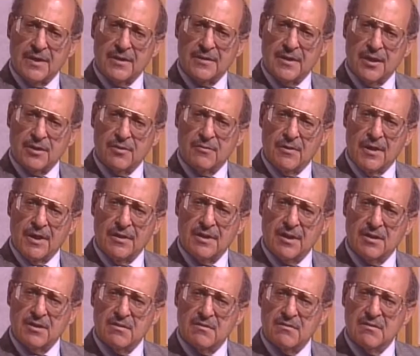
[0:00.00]
Dr.
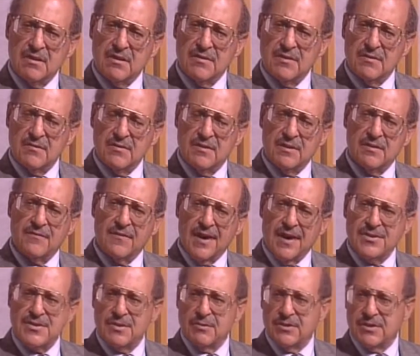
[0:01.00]
Rodnick, and the
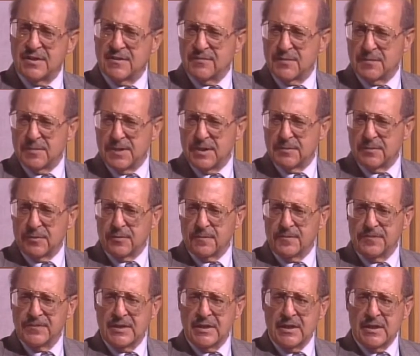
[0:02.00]
advice I would give to people
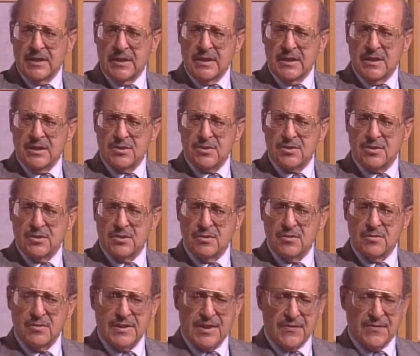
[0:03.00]
is
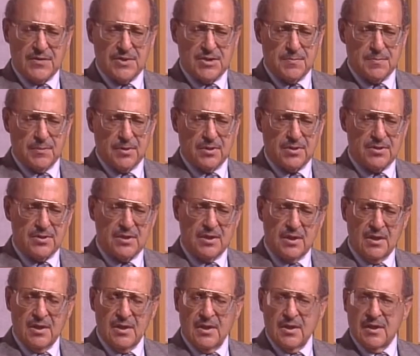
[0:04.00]
to get these books,
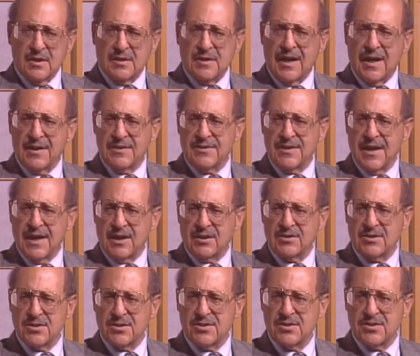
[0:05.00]

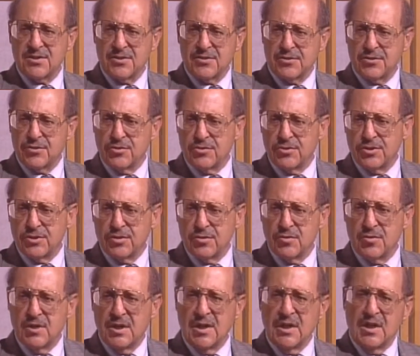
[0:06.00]
contact us through
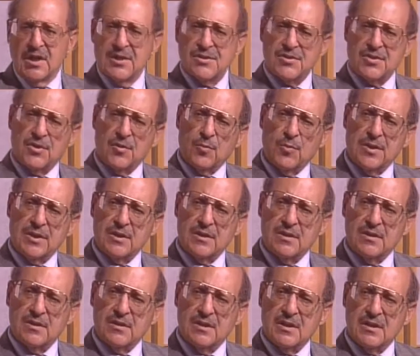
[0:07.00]
you, so that we
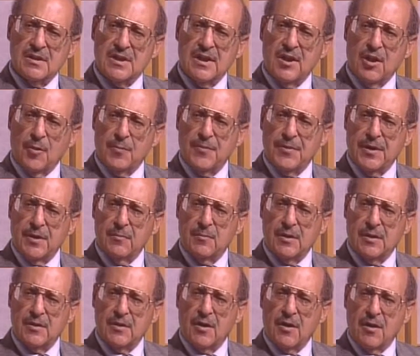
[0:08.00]
can help them.
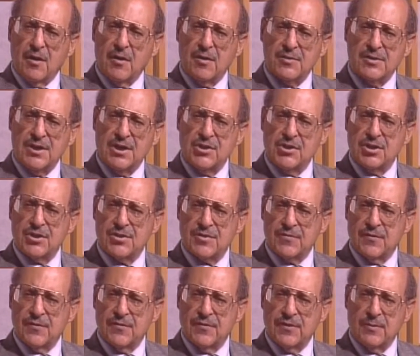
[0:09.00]
Our teaching is
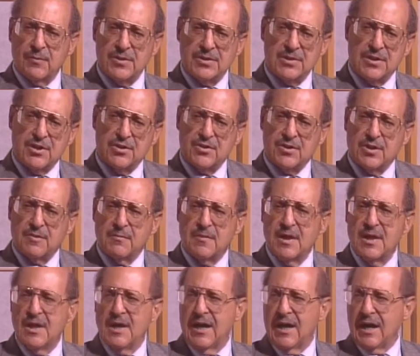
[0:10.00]
for free. We teach them
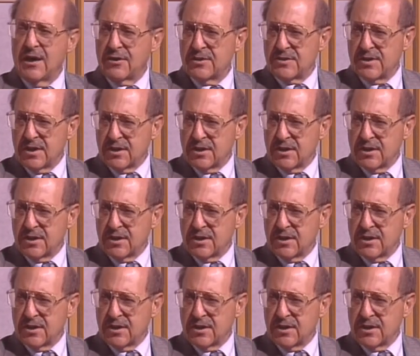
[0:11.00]
how to take